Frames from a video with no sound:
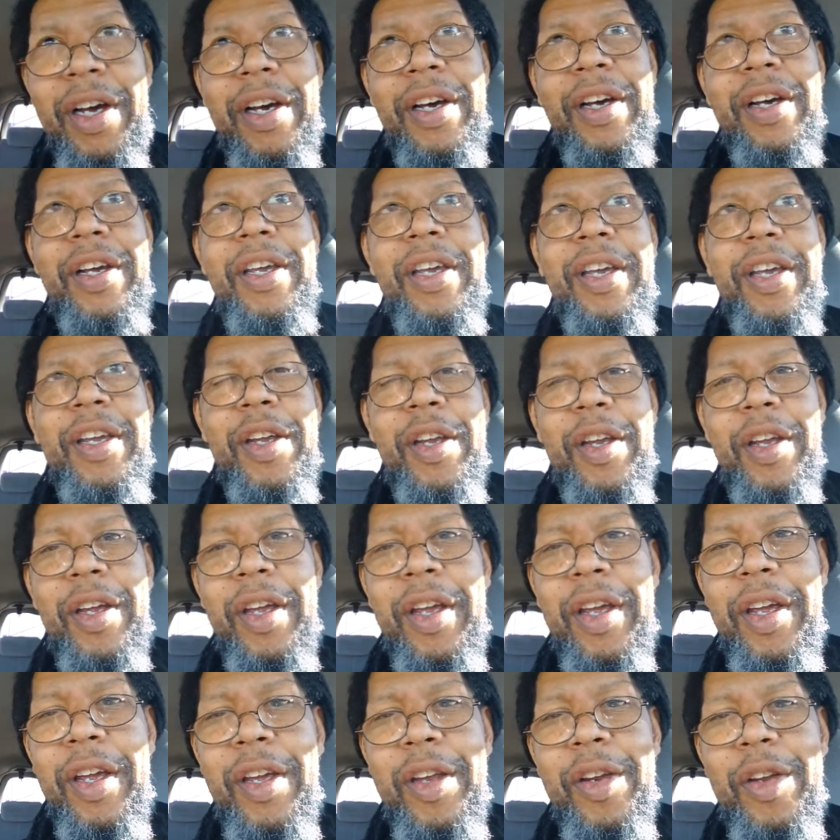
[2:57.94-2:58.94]
in
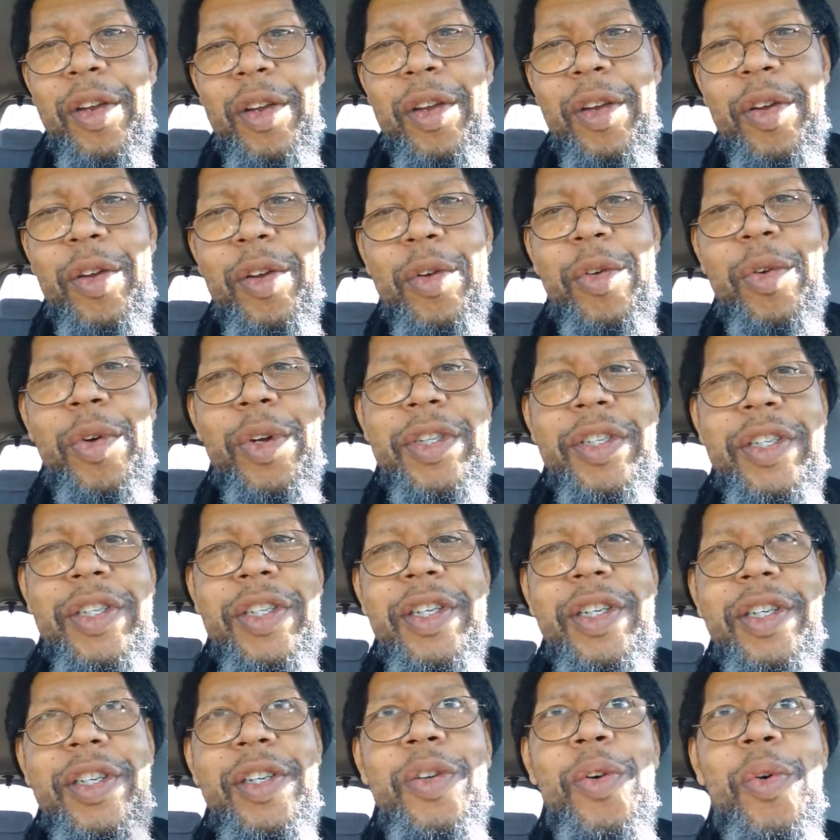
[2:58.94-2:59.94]

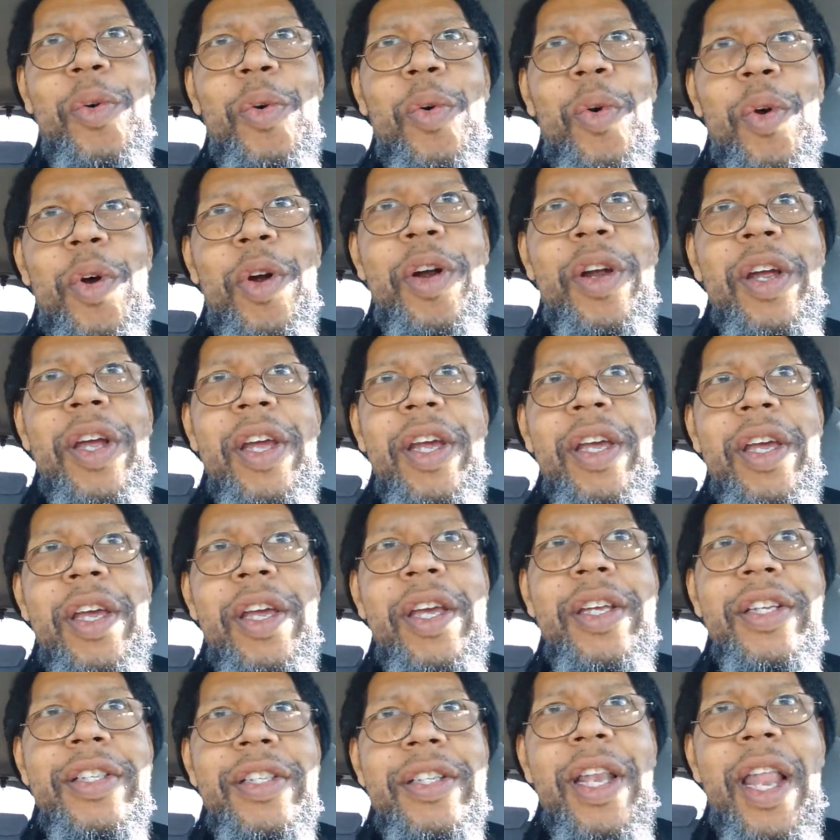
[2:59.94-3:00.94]
Christian or
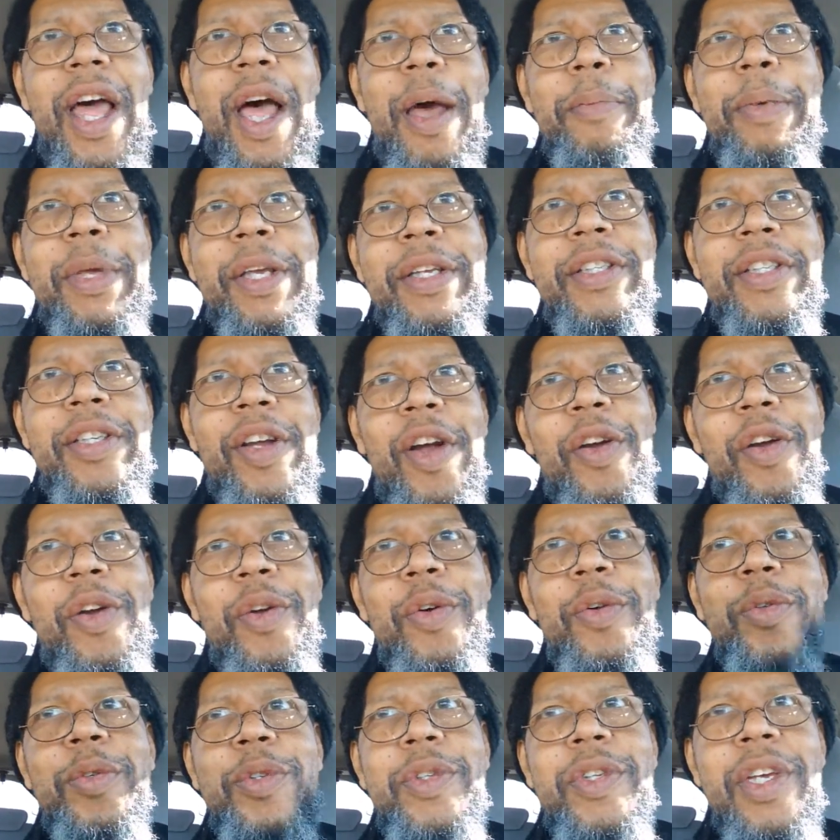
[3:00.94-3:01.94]
Islamic
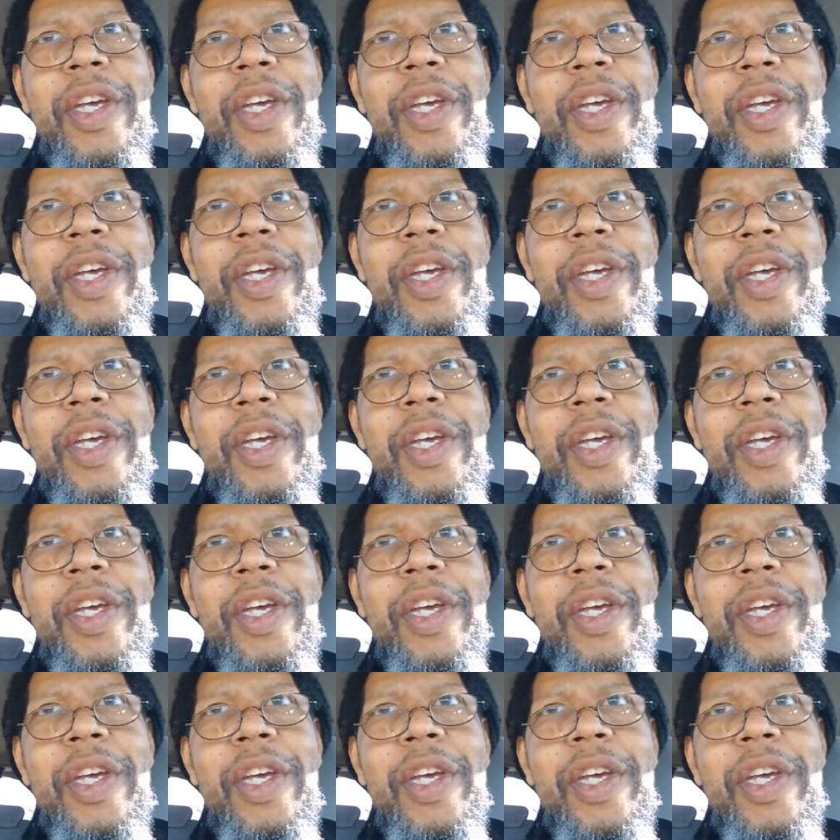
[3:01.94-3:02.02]
circles.